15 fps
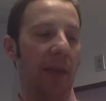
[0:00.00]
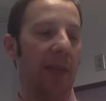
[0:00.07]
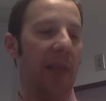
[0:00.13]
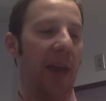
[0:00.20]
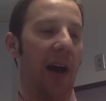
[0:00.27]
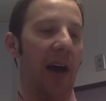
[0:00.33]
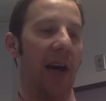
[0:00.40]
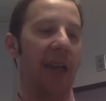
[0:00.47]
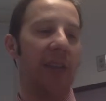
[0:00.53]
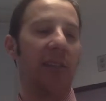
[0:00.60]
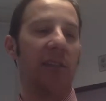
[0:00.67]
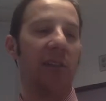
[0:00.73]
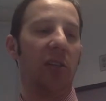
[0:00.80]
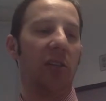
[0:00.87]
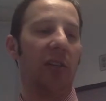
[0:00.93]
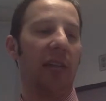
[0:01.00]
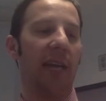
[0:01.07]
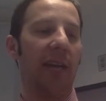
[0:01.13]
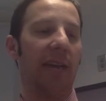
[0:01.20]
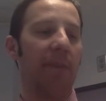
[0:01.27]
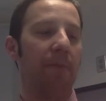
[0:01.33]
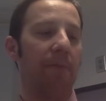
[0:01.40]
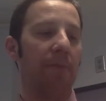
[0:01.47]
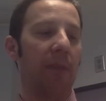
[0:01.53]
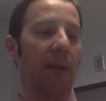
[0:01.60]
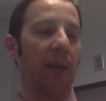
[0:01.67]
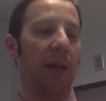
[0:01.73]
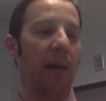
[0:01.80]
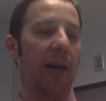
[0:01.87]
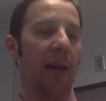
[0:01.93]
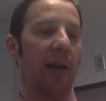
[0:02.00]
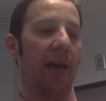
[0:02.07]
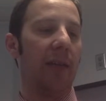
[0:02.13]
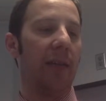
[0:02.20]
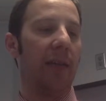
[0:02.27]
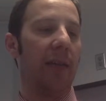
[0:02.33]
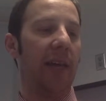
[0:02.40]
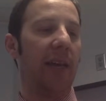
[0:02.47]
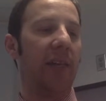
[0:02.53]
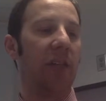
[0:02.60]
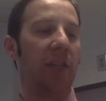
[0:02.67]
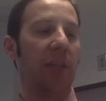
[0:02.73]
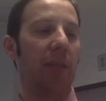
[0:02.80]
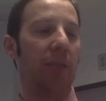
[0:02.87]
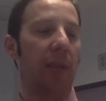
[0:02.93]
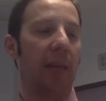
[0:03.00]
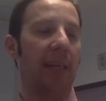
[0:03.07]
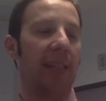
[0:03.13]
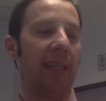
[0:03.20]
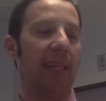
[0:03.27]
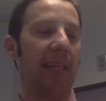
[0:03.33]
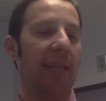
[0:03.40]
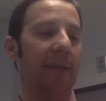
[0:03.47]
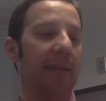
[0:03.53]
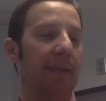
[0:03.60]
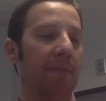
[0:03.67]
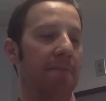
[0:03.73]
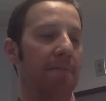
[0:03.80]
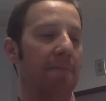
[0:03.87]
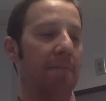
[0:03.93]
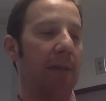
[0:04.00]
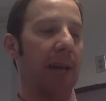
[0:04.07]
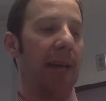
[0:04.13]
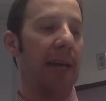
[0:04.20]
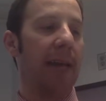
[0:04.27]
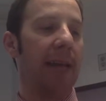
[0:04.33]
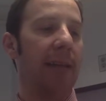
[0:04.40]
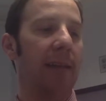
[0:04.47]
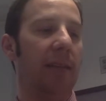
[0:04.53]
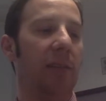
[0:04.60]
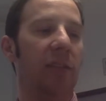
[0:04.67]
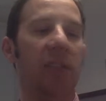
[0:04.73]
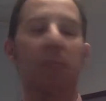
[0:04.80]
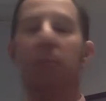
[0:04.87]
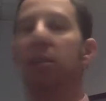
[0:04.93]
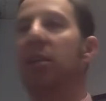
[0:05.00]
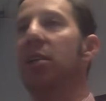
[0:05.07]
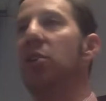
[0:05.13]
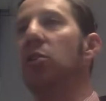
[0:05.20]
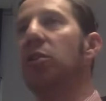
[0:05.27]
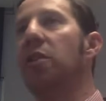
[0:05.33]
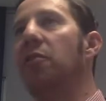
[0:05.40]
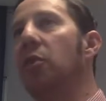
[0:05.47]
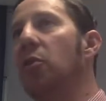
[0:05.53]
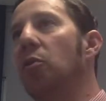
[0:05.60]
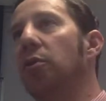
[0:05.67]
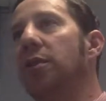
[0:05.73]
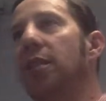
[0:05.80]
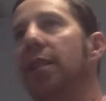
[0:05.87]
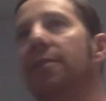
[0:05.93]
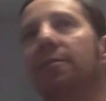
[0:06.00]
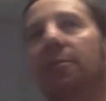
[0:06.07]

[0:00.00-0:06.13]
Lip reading: the audience understand the issue's complexity and just the potential difficulty,